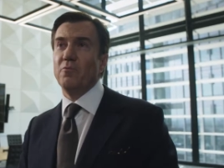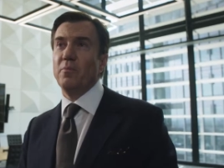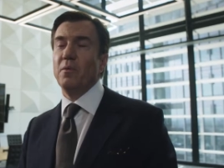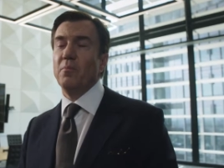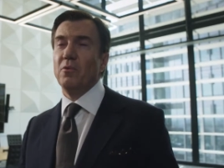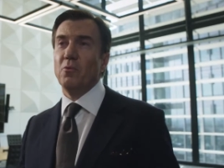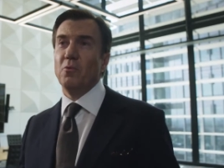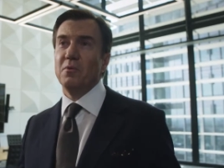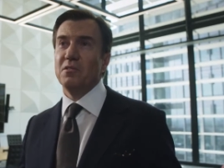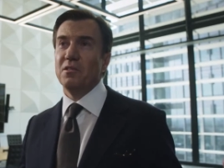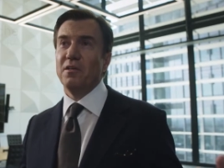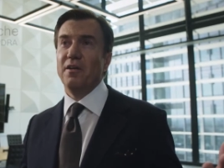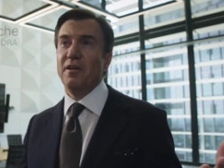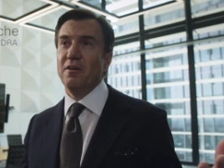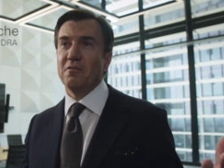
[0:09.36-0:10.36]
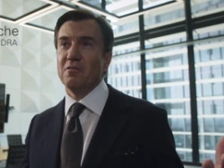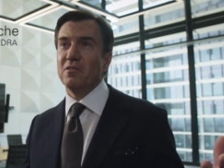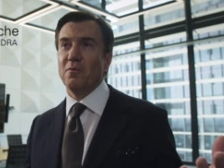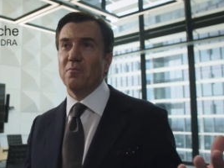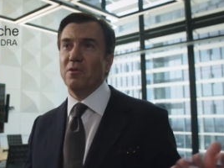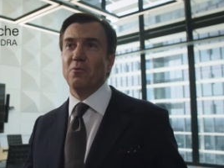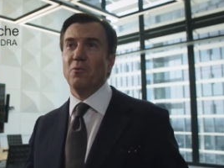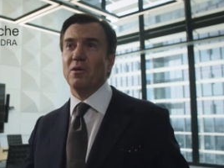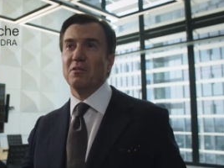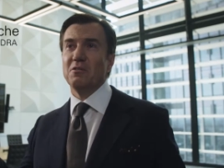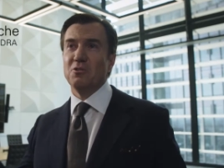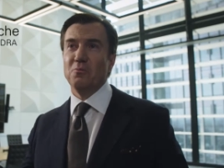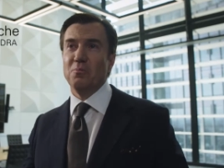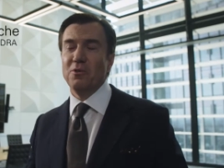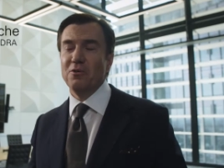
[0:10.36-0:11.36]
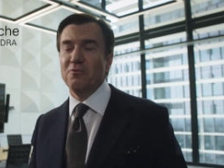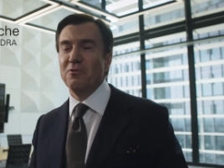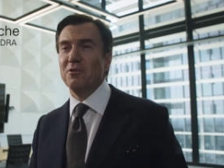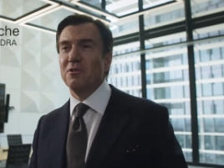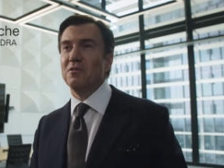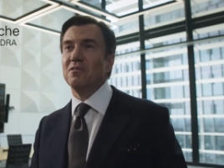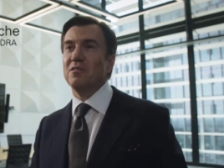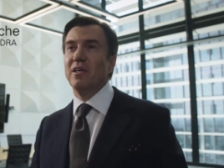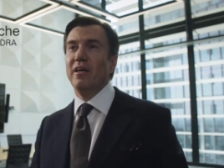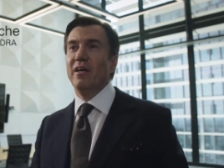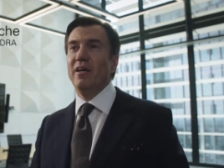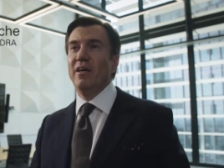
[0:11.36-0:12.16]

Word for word: if people always agree on something, one is superfluous.